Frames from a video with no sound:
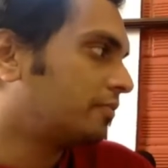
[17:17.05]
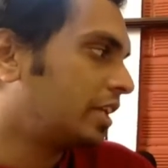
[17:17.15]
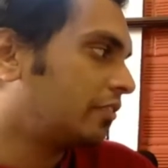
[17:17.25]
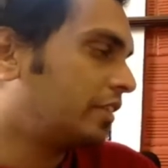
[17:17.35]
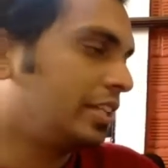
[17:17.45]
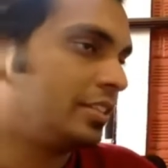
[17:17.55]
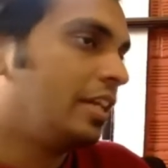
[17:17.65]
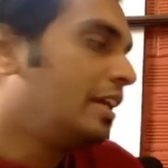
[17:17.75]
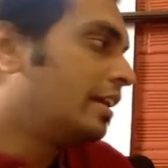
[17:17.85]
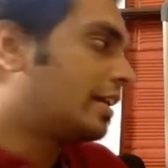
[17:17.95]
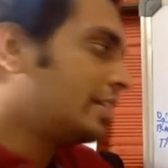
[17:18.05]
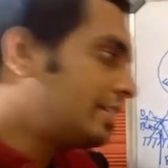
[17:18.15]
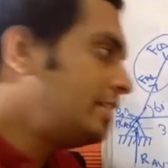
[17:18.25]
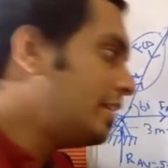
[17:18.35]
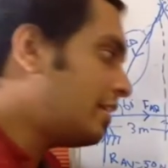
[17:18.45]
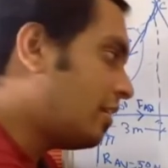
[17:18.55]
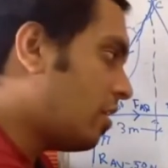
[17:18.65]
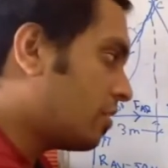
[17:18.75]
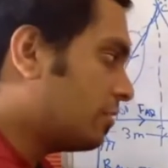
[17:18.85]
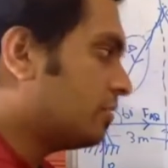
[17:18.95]
FAC. Consider
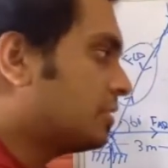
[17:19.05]
or